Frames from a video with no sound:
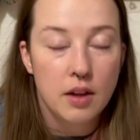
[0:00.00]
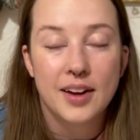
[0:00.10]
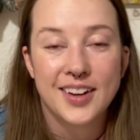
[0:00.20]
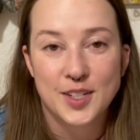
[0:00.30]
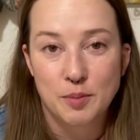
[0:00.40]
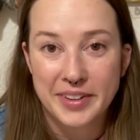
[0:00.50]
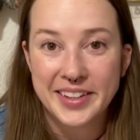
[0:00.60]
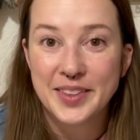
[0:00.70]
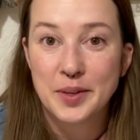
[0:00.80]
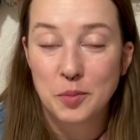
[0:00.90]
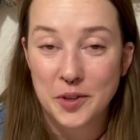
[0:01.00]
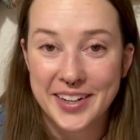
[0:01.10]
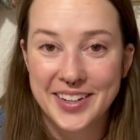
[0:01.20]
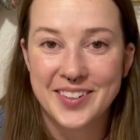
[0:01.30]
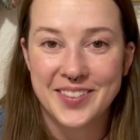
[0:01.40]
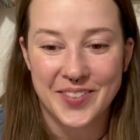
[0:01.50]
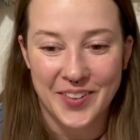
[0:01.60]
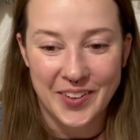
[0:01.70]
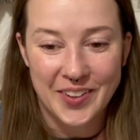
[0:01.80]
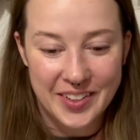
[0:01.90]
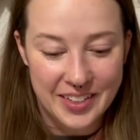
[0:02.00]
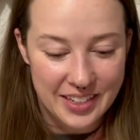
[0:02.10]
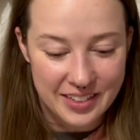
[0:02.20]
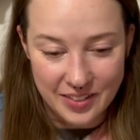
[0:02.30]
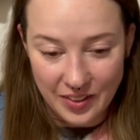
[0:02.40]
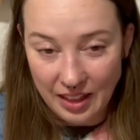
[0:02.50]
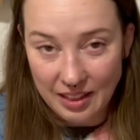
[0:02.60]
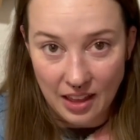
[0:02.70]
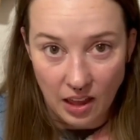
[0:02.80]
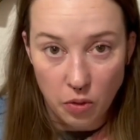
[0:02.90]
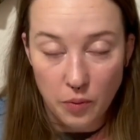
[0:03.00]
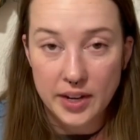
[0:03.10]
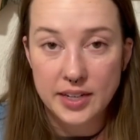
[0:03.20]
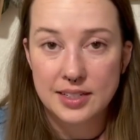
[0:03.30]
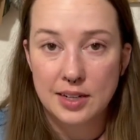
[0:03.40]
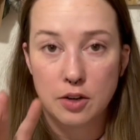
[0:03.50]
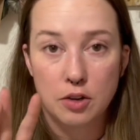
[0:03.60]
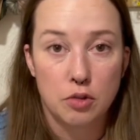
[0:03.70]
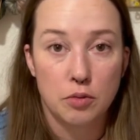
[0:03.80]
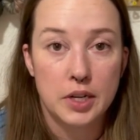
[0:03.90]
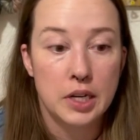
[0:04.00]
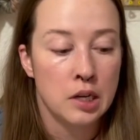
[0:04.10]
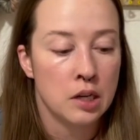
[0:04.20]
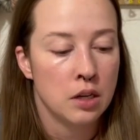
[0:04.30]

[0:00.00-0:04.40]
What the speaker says: I split the braid vertically, so like lengthwise, into 3.